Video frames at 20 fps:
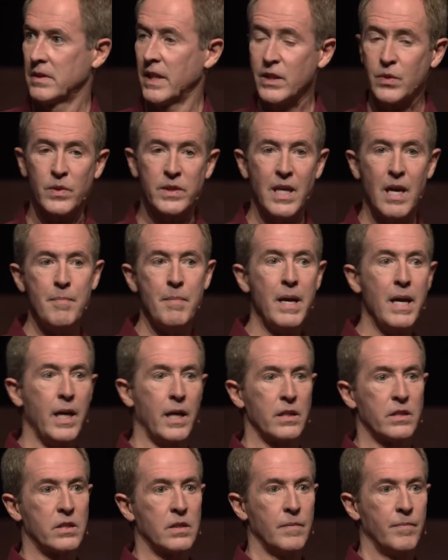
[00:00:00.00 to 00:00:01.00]
That's what that
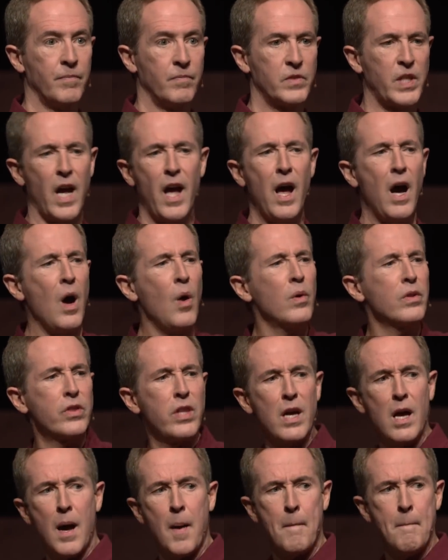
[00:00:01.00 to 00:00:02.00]
means. To hell with
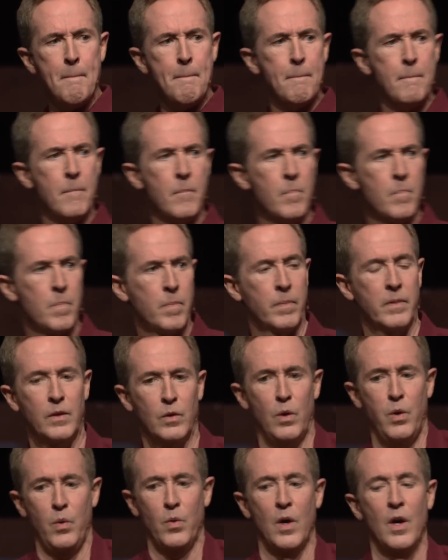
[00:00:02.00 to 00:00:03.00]
them.
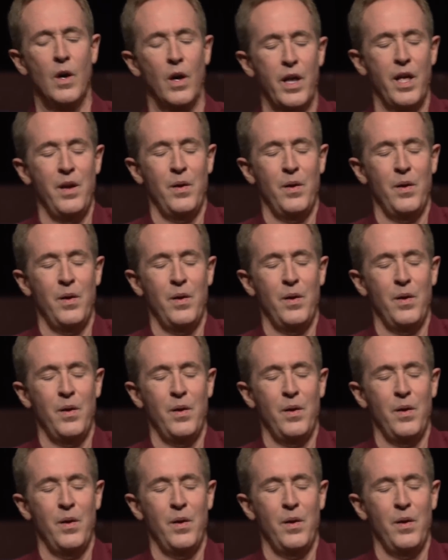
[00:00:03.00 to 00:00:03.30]
Oh,